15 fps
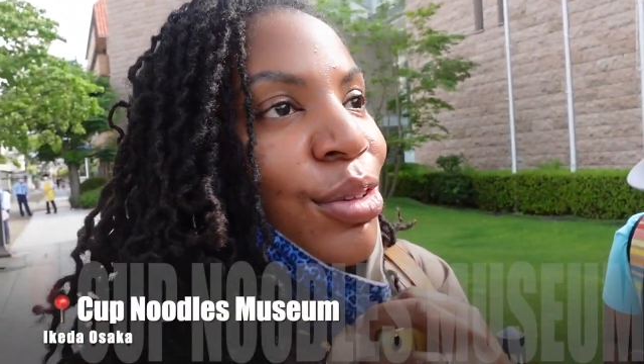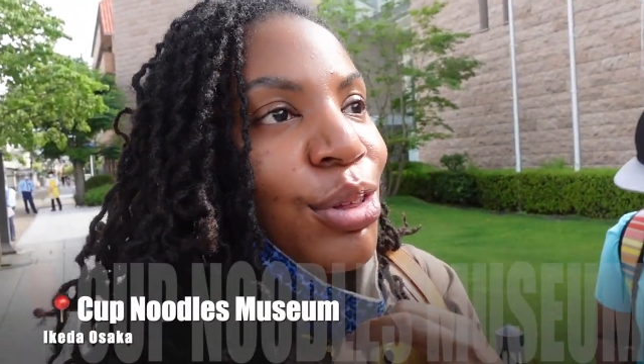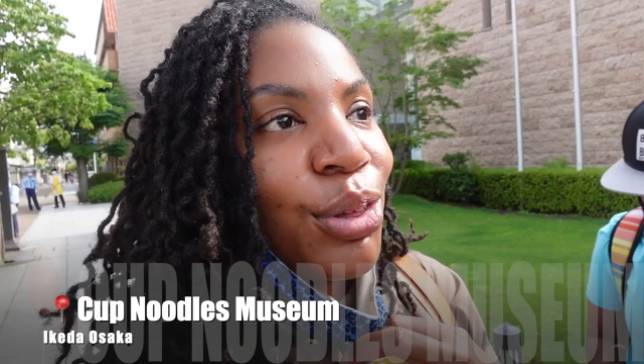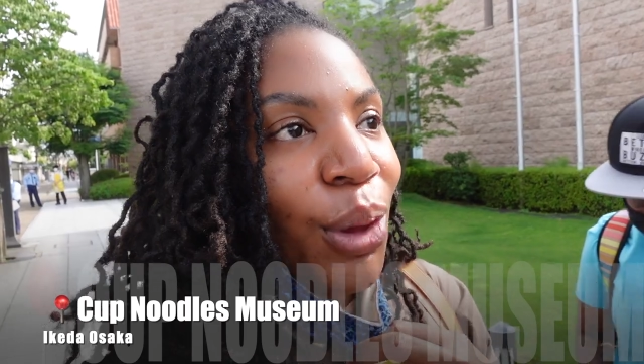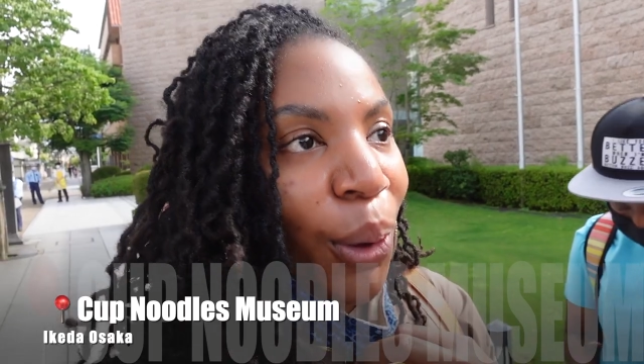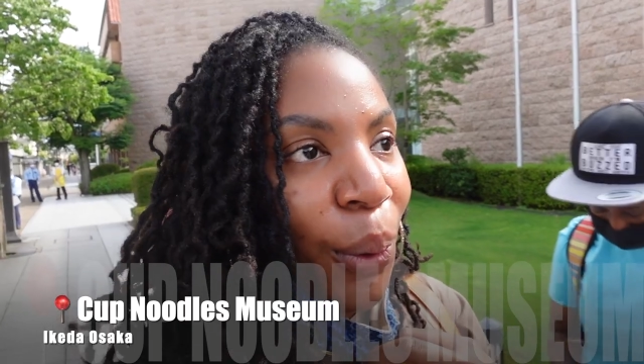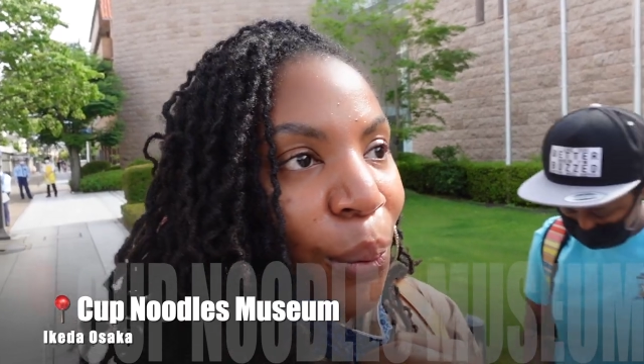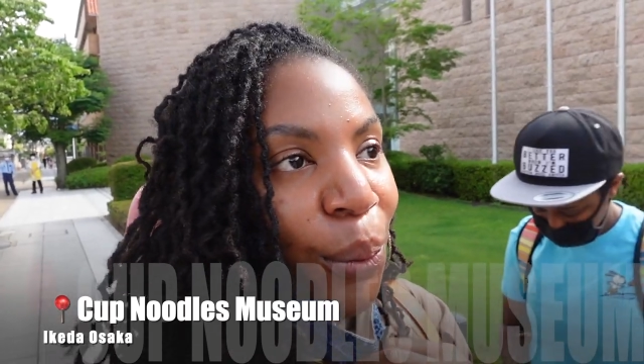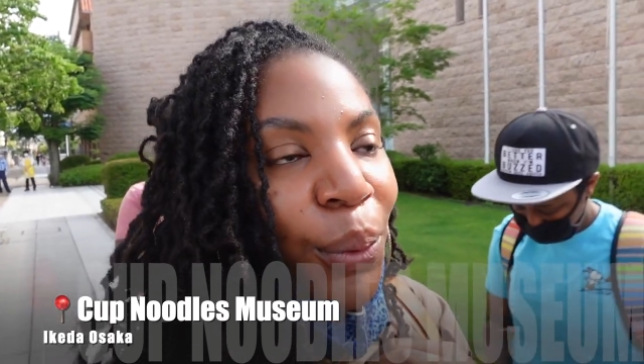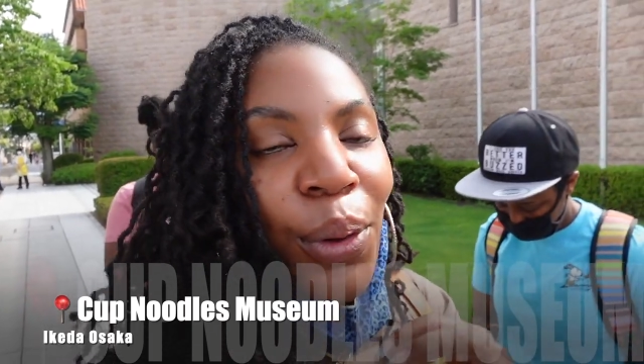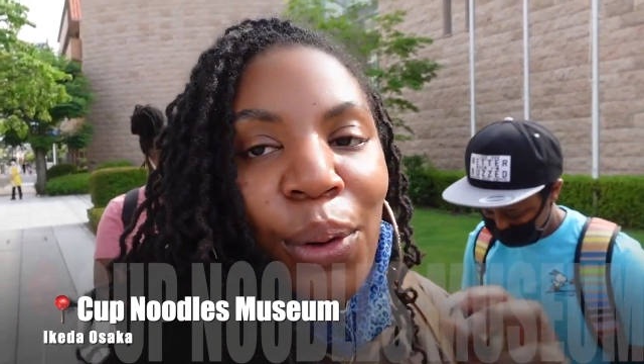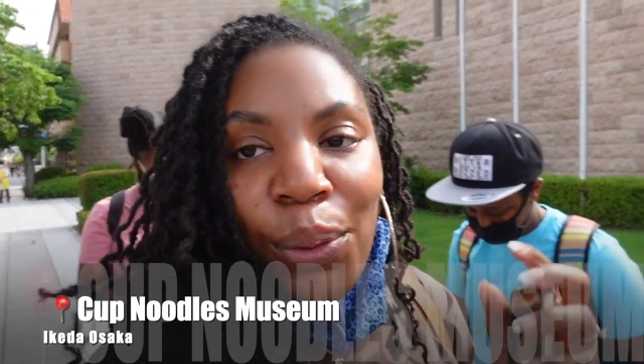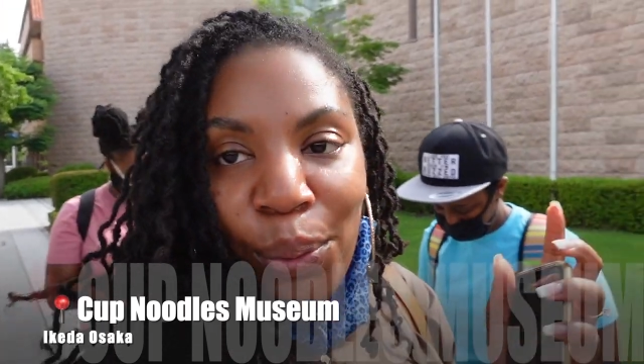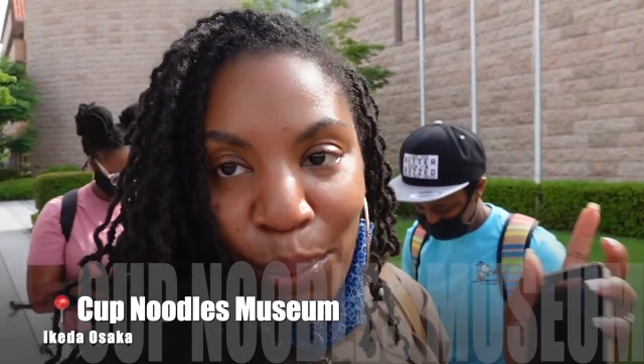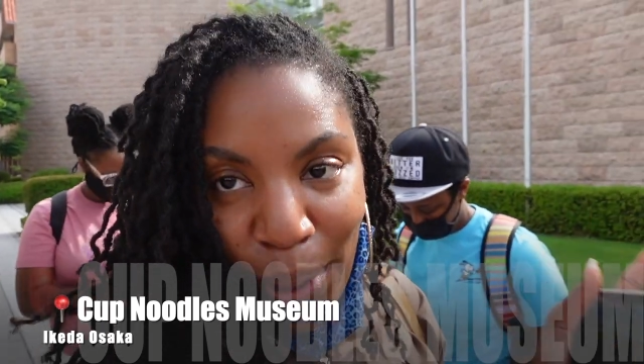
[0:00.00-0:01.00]
So
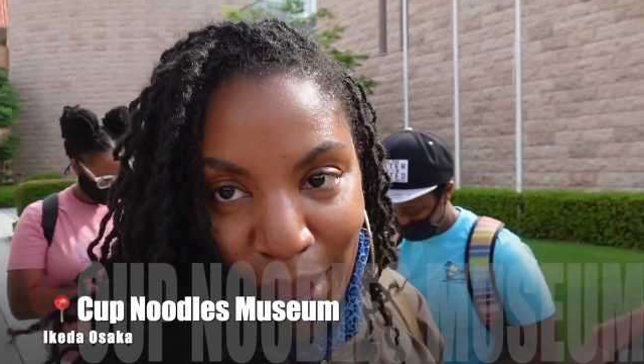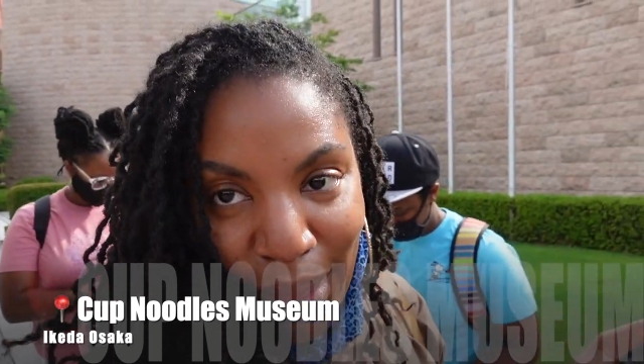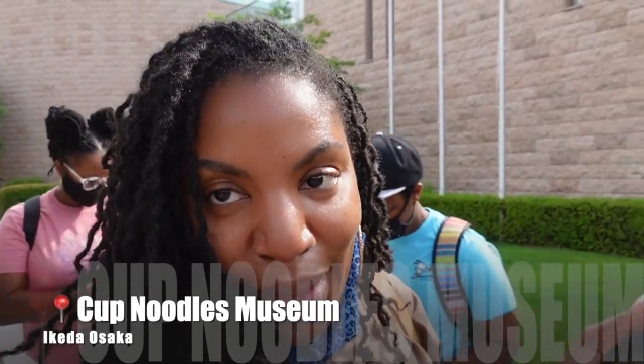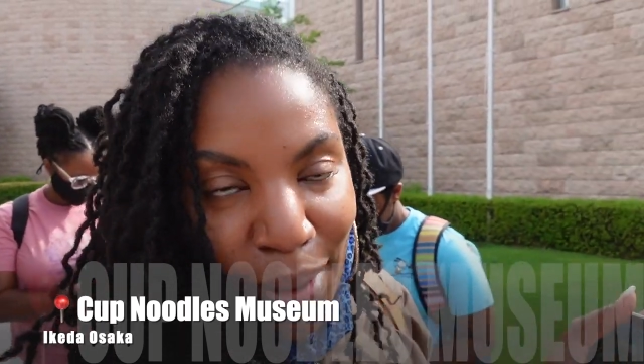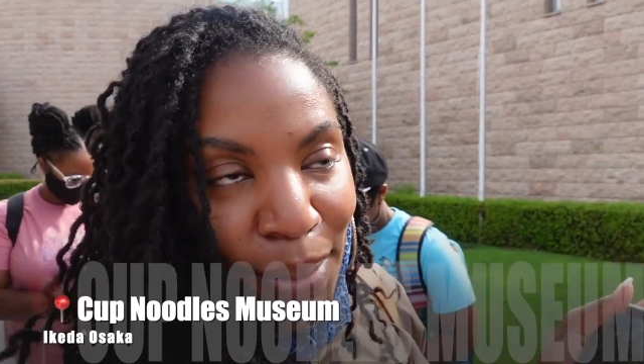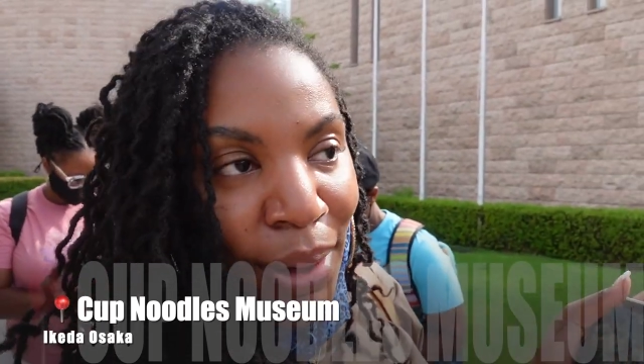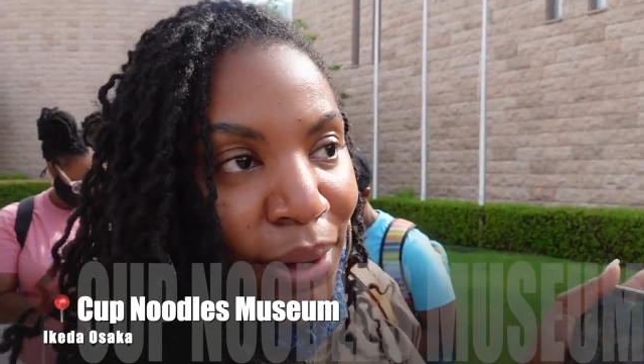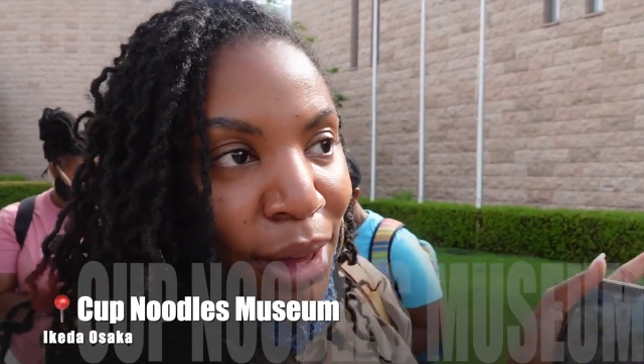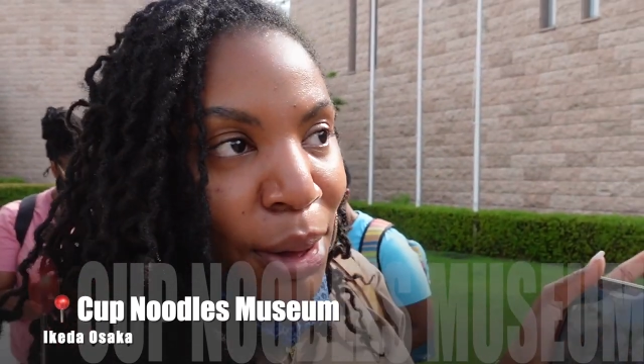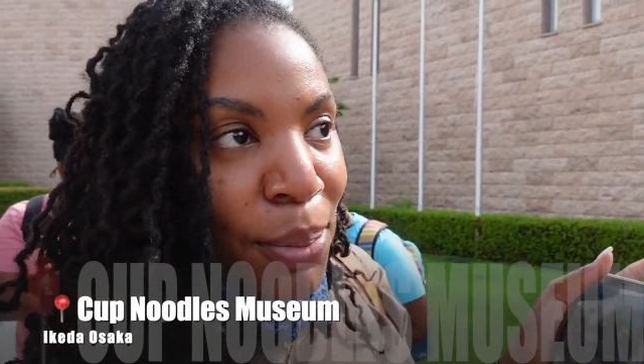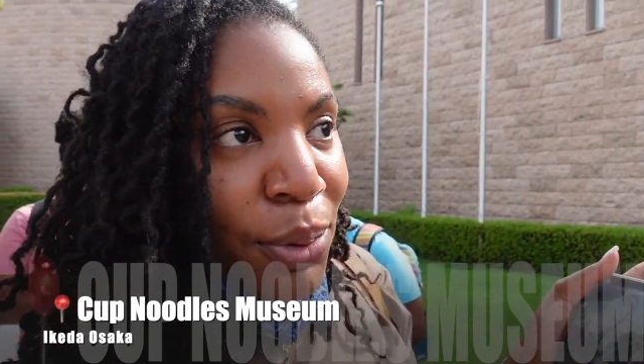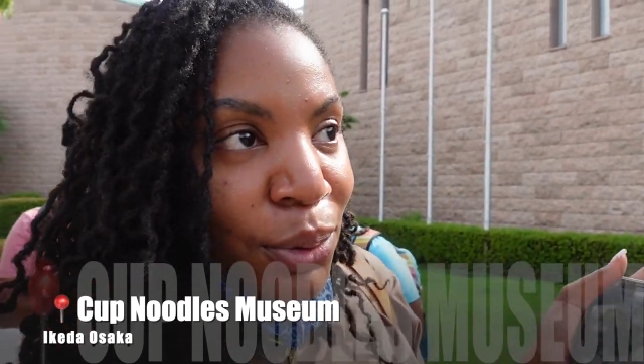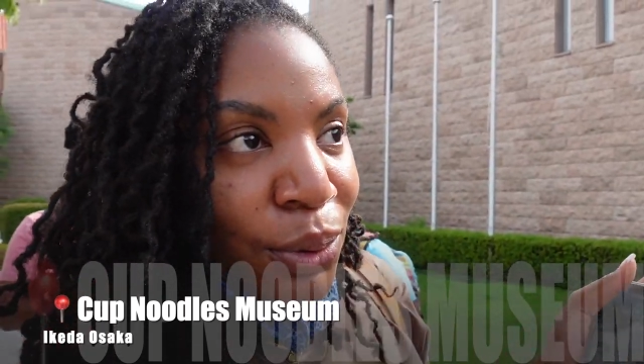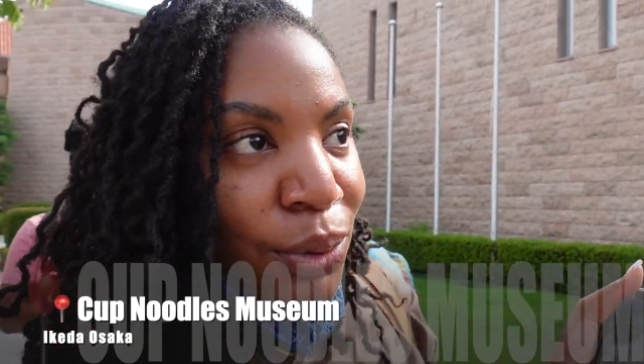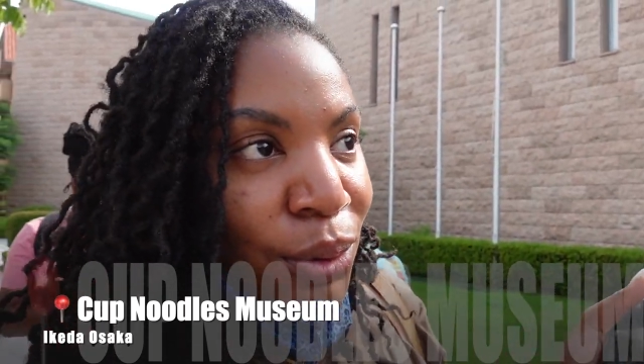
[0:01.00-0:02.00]
one thing about
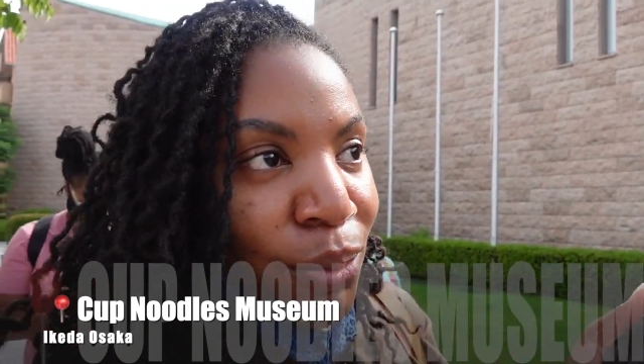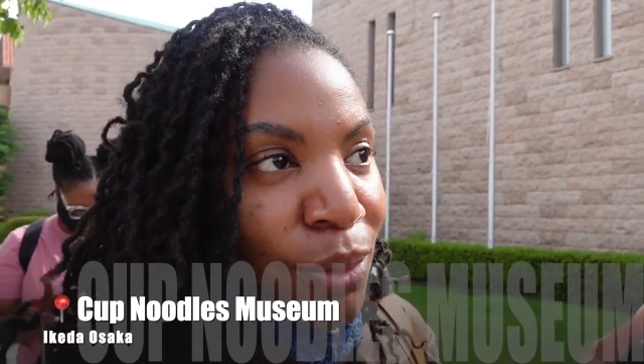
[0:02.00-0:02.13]
Cup Noodle